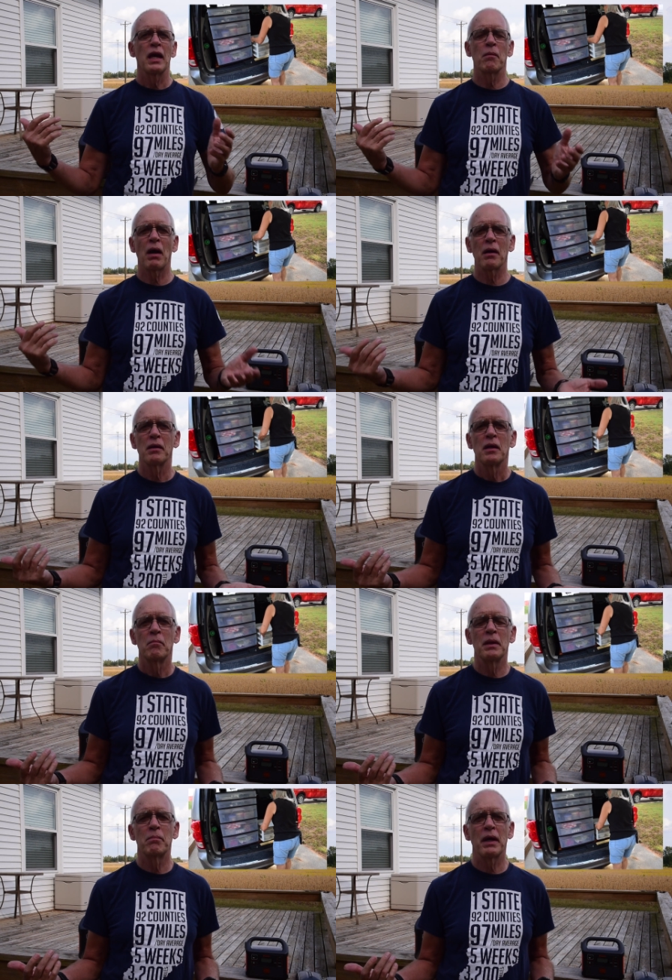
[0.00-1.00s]
It might
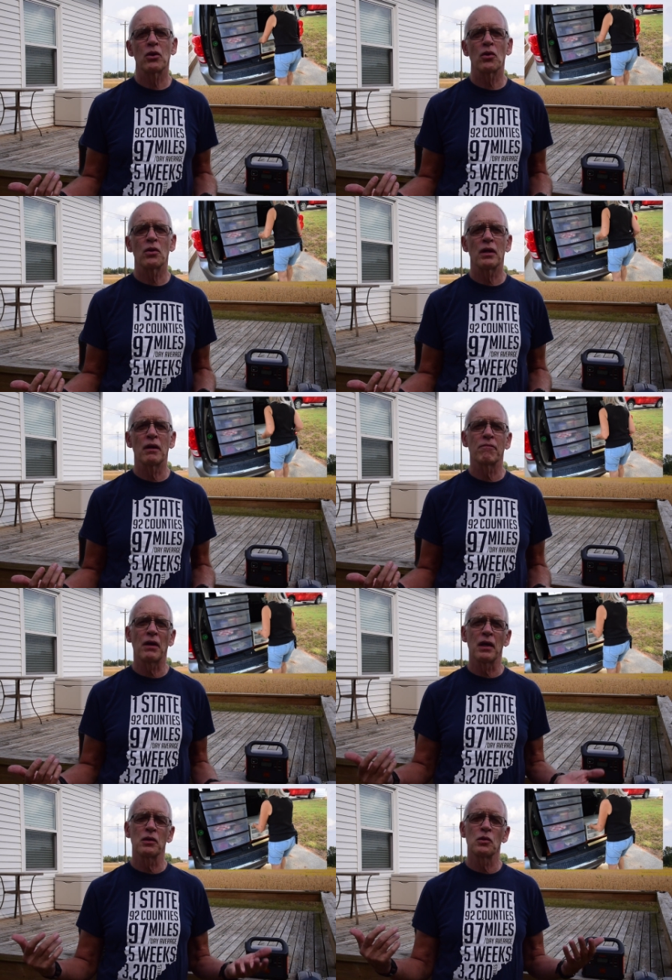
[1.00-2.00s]
be better if
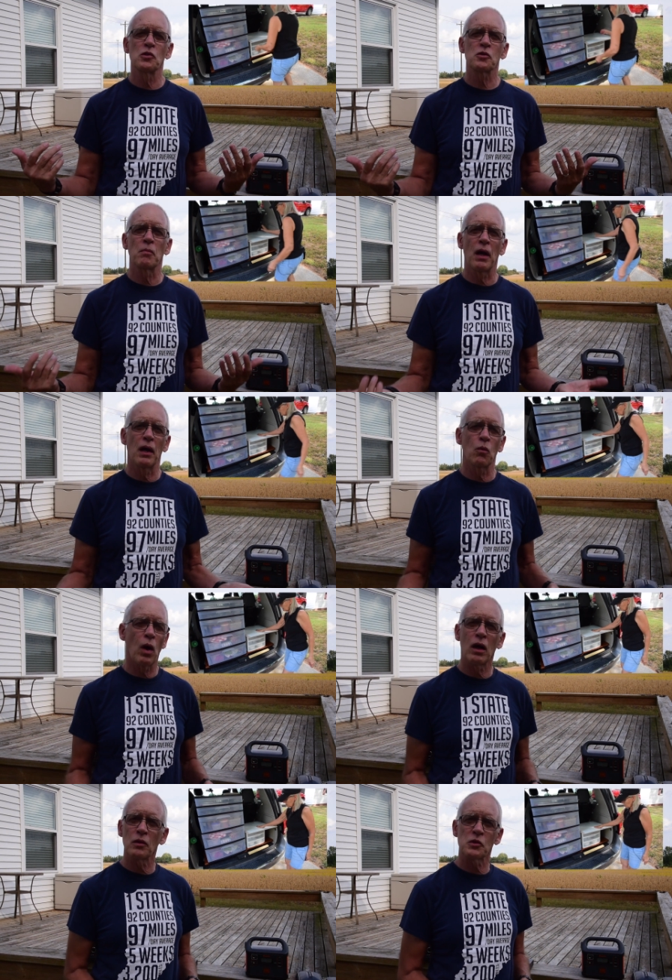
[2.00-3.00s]
I use my
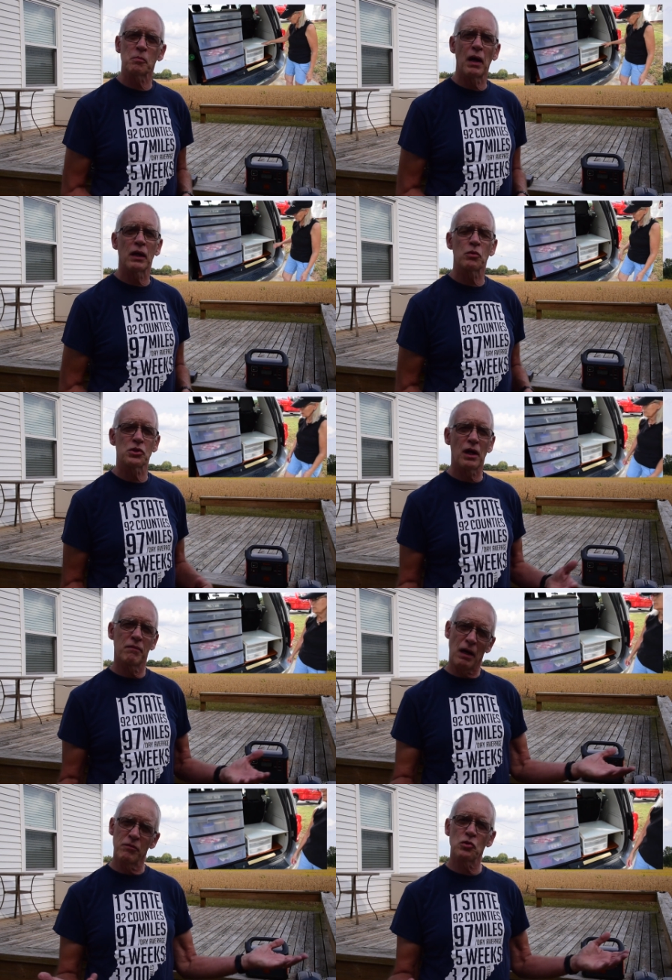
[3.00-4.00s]
wireless mic, which
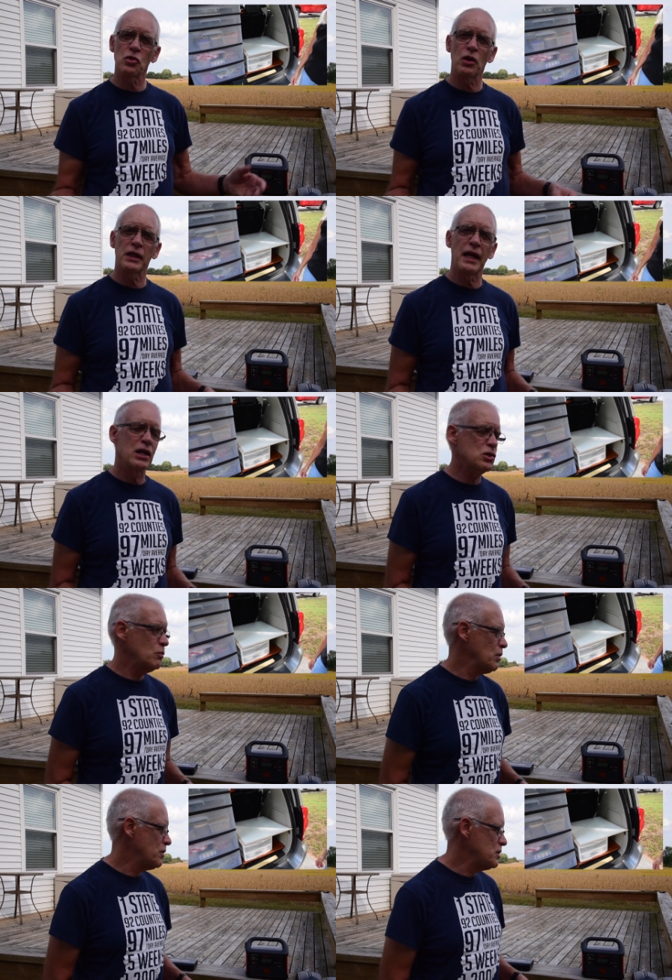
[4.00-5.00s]
I've used on
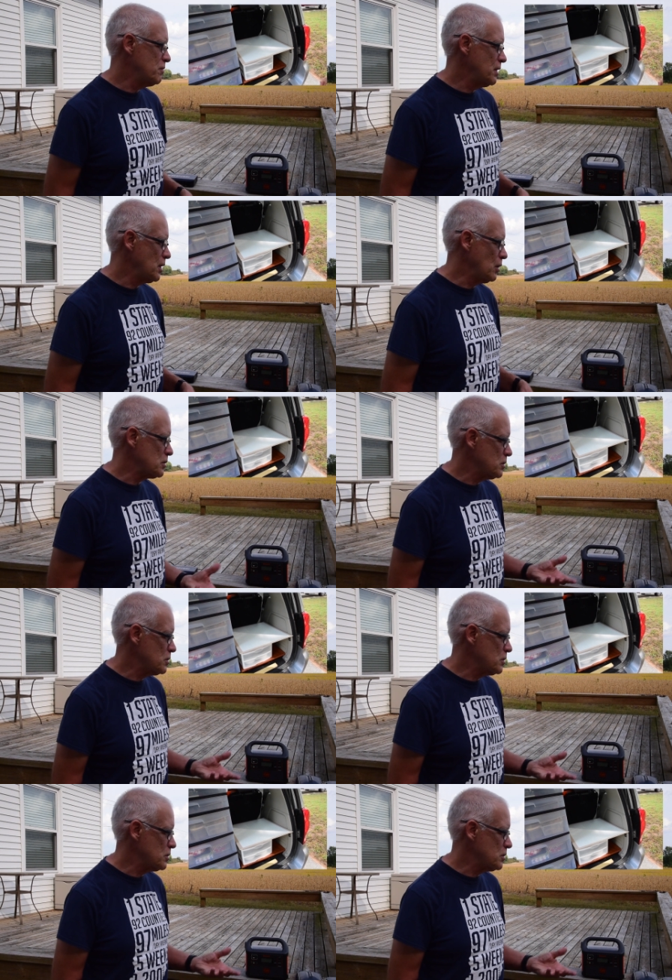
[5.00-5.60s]
occasion with these videos.